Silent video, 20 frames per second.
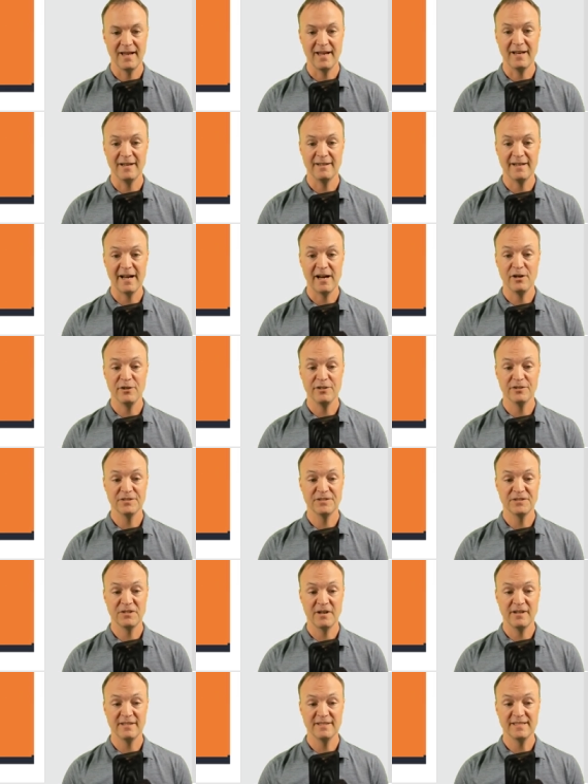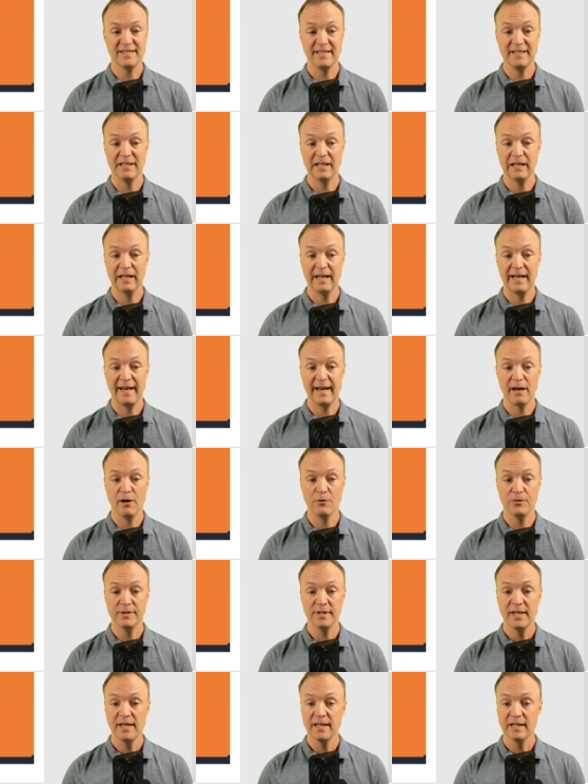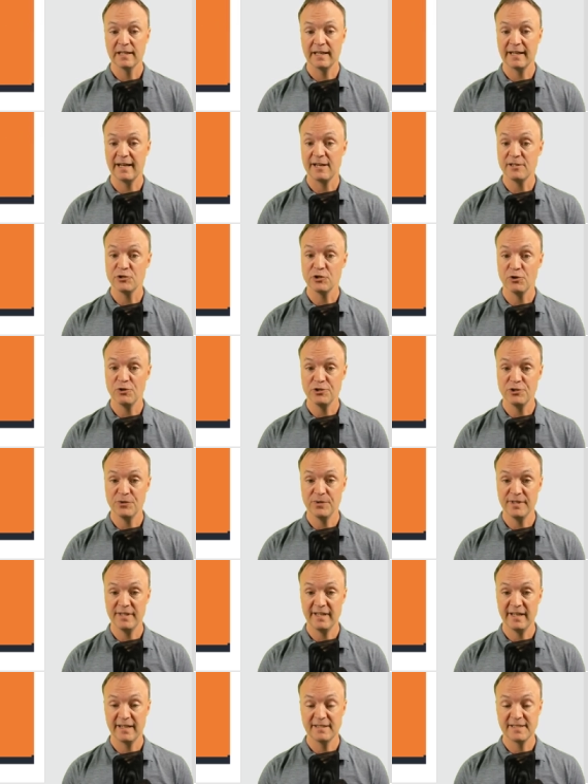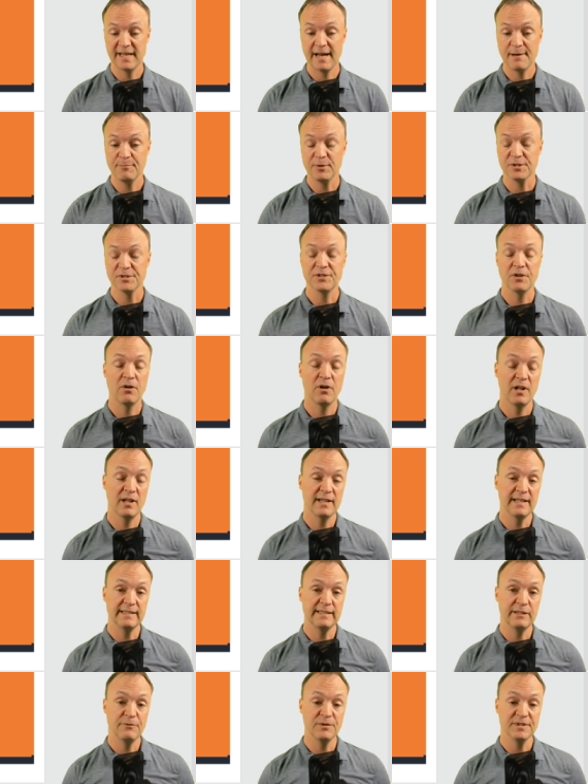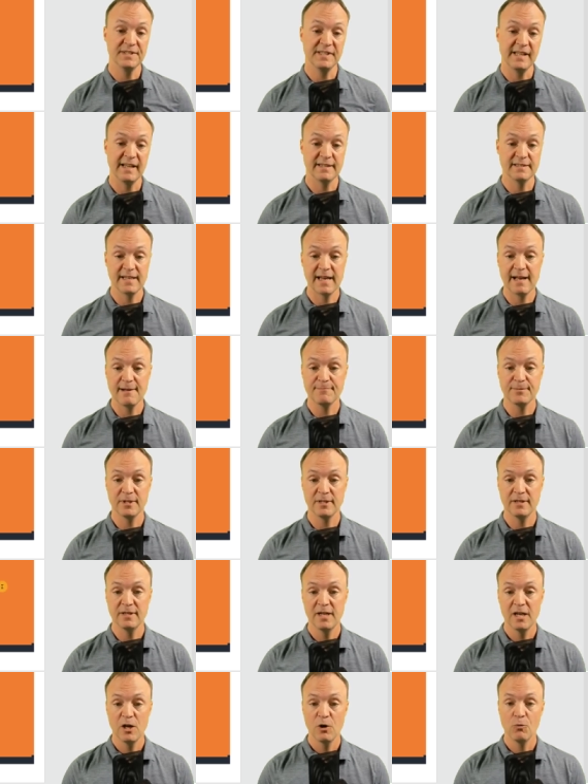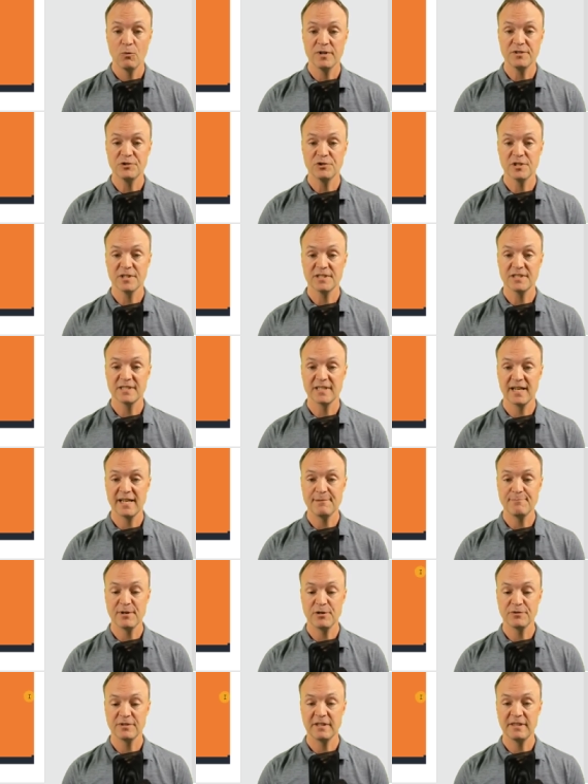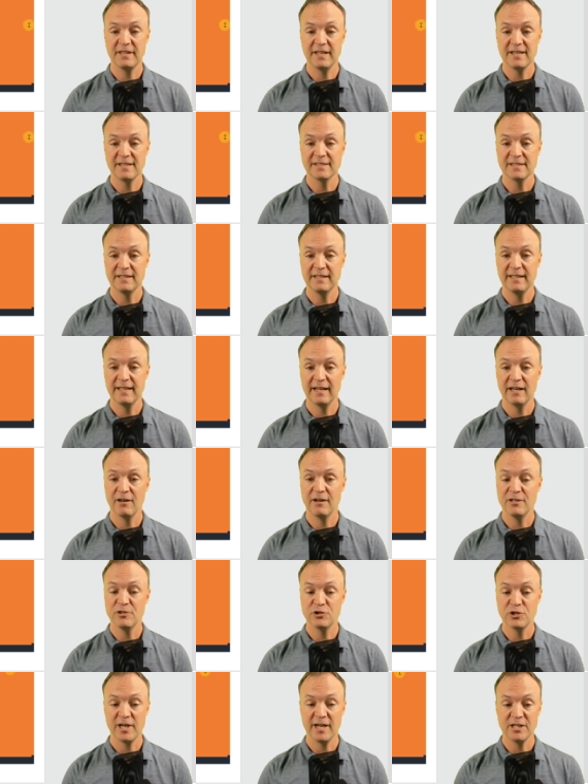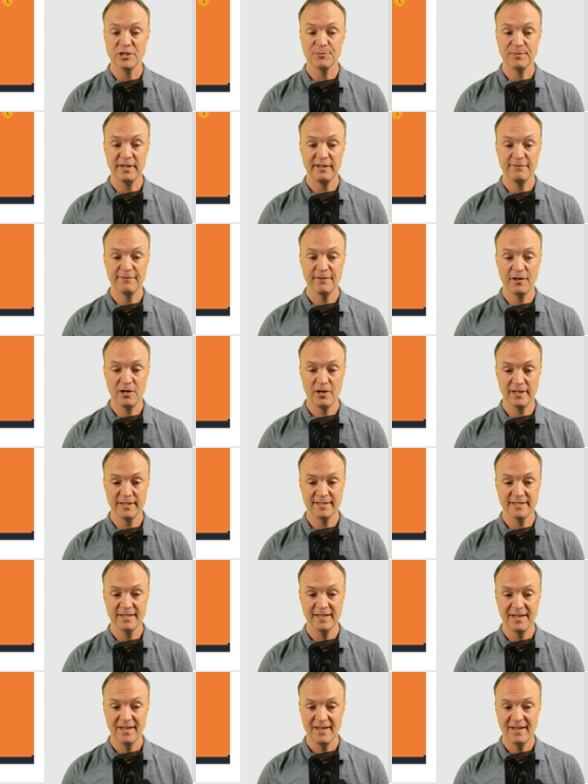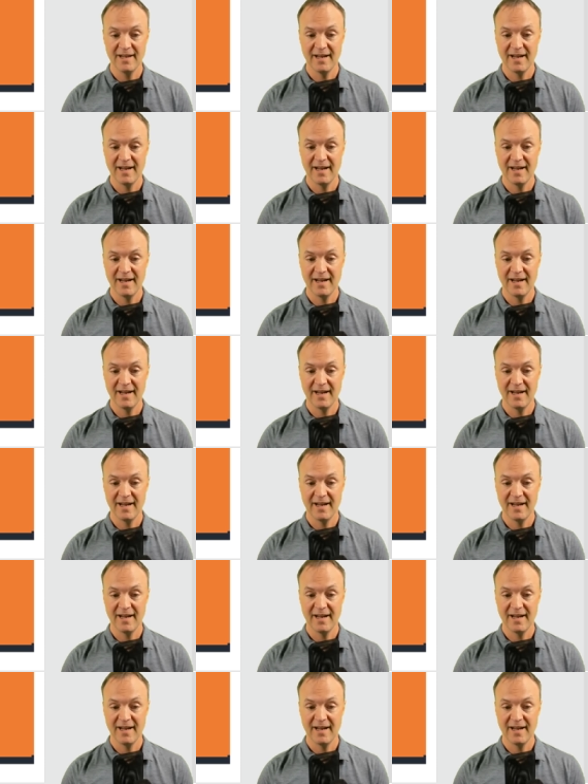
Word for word: And now you're starting to see the layout like I showed you in the example. So all I did was in the example was just type out the things in here and change my font,